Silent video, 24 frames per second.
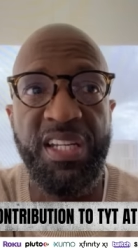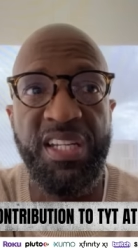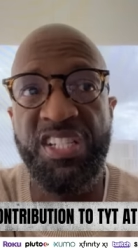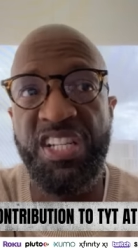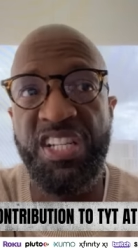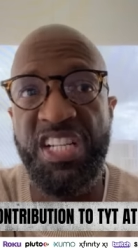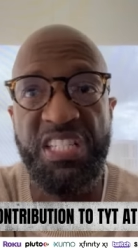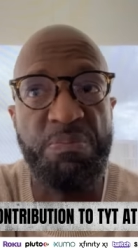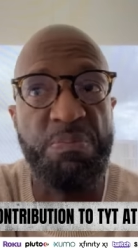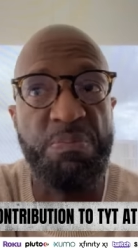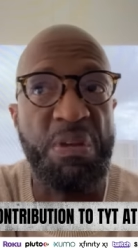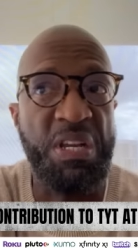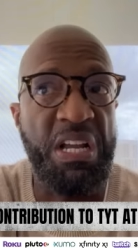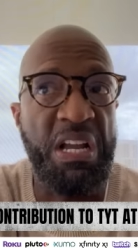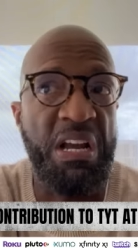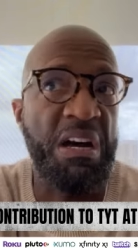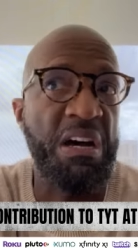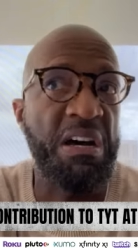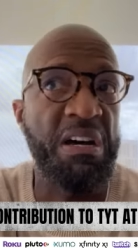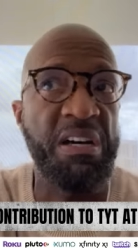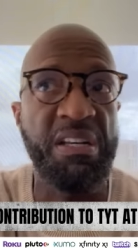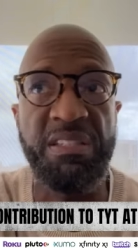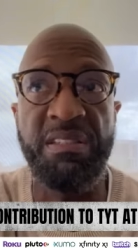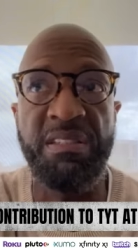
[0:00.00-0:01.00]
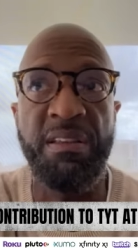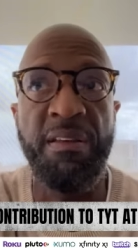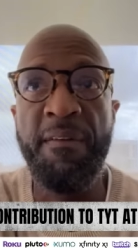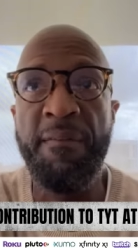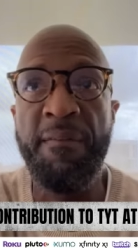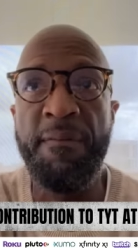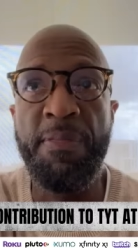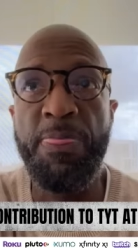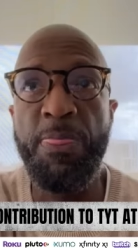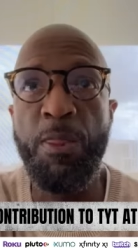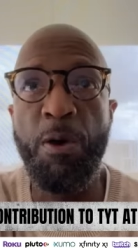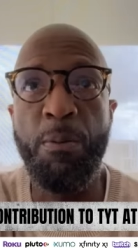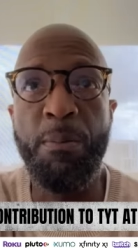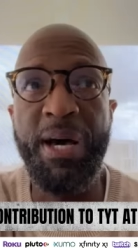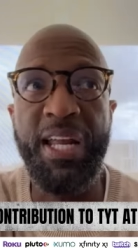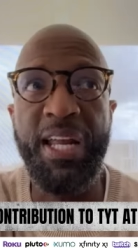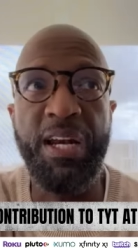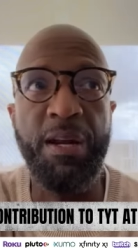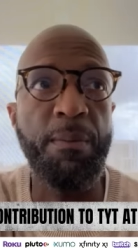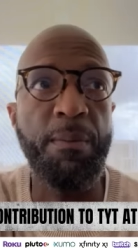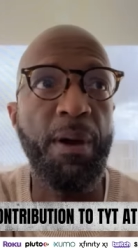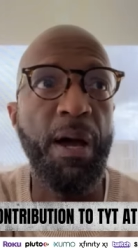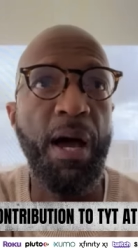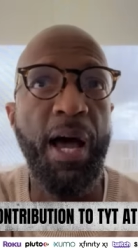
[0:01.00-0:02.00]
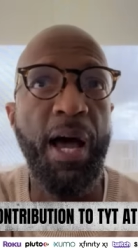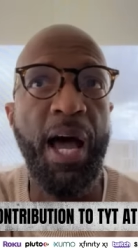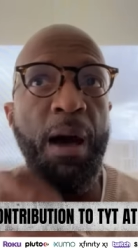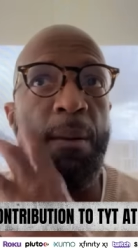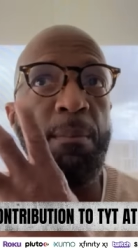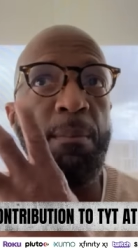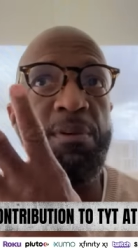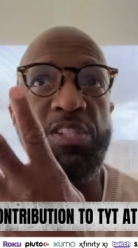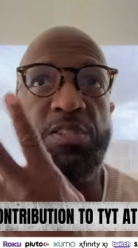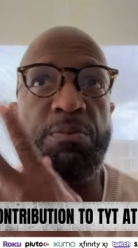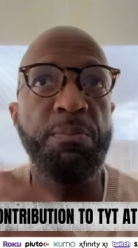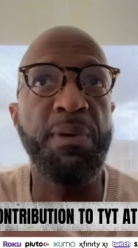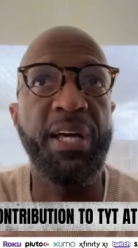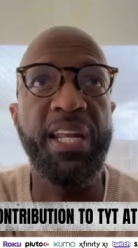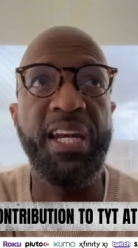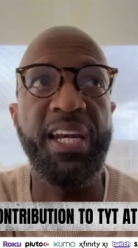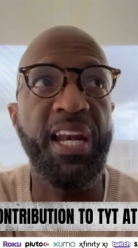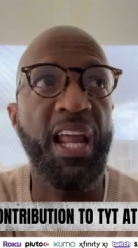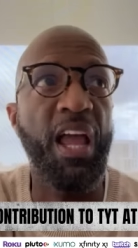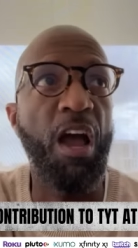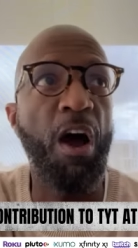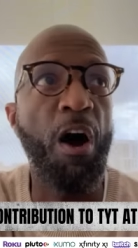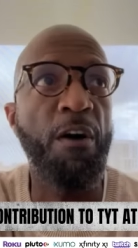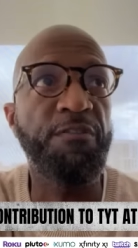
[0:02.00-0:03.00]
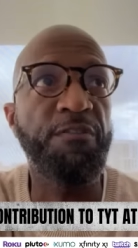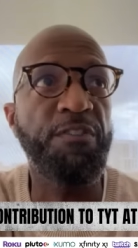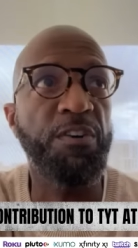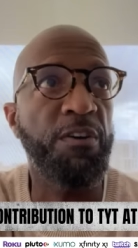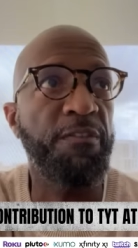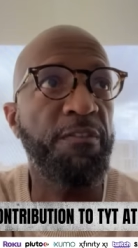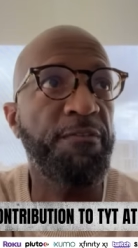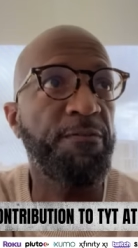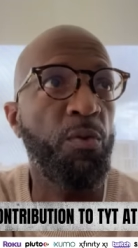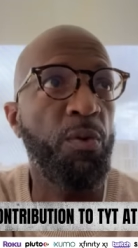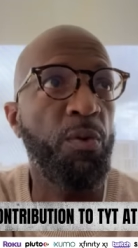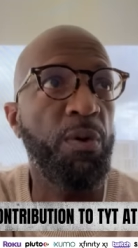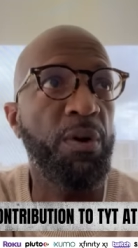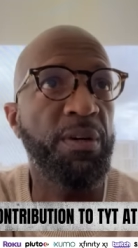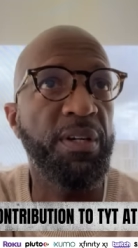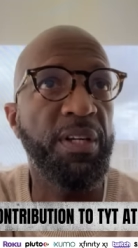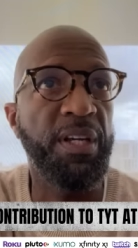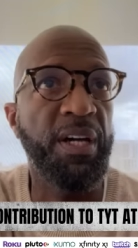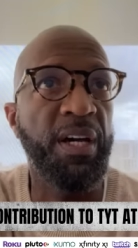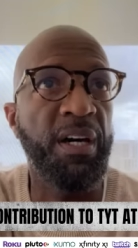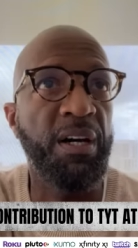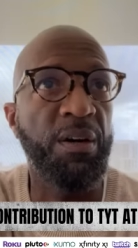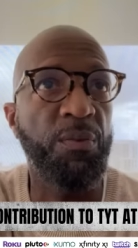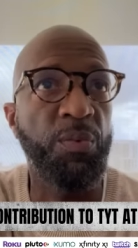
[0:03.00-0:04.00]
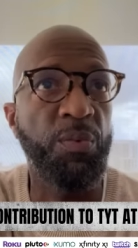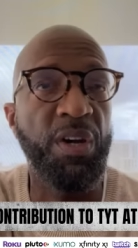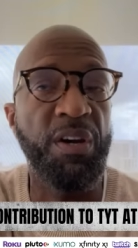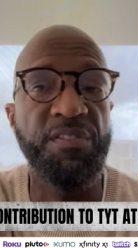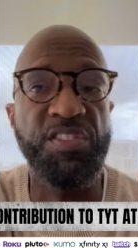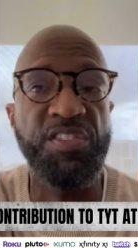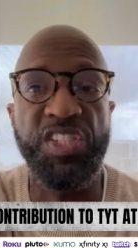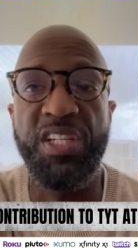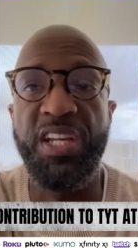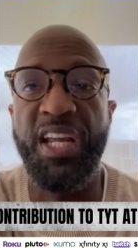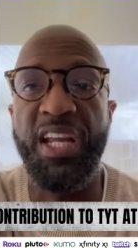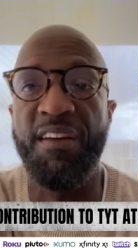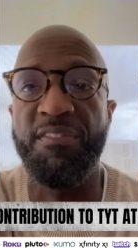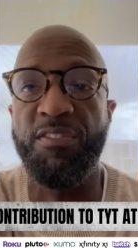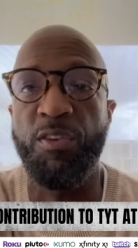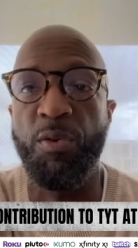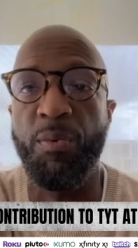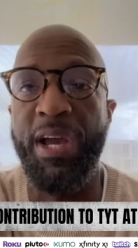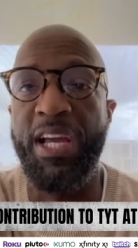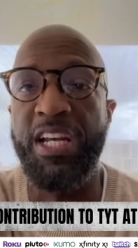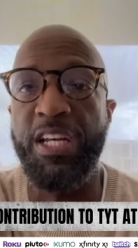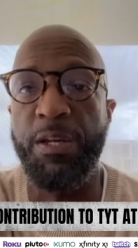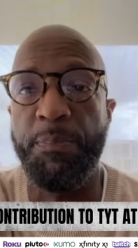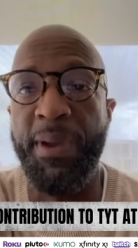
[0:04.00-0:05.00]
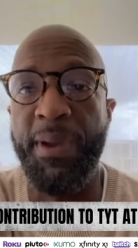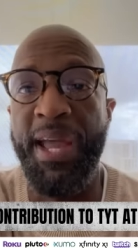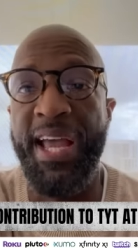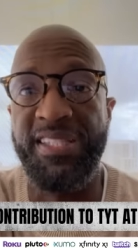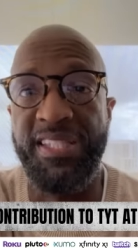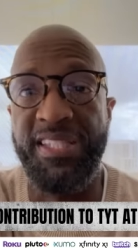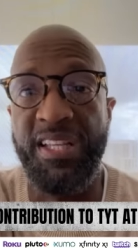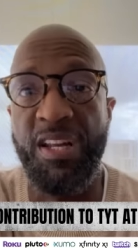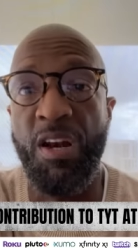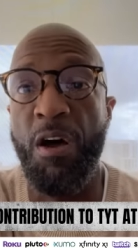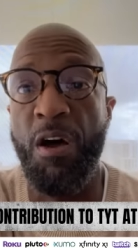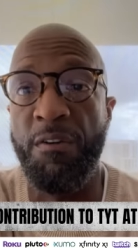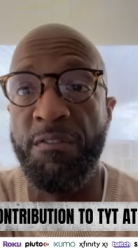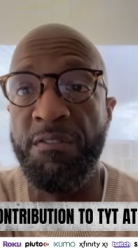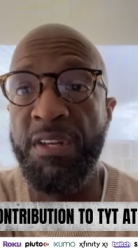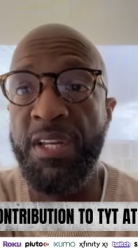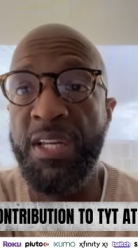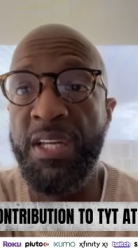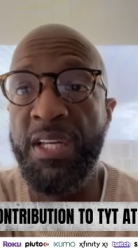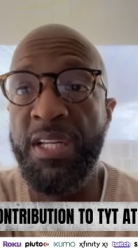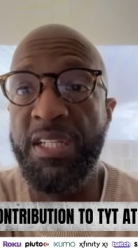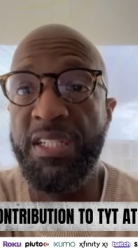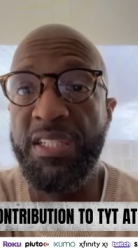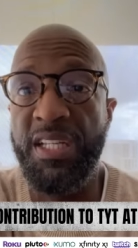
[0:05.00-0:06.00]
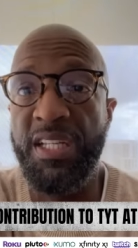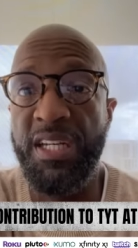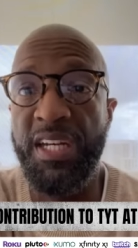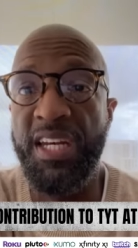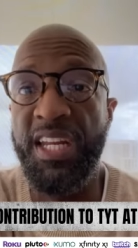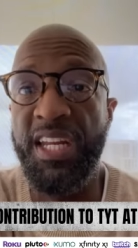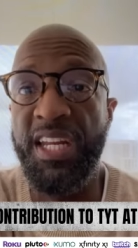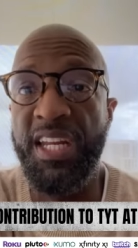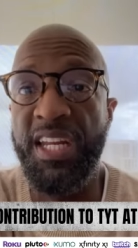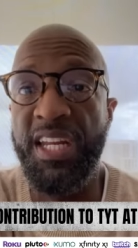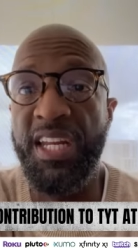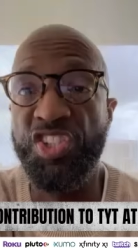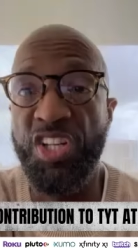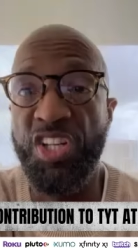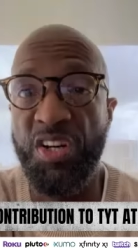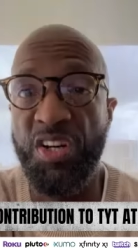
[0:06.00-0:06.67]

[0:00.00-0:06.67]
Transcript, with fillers: And just because no matter how much money they offer her for it, whatever, she have the right to pass it off to the next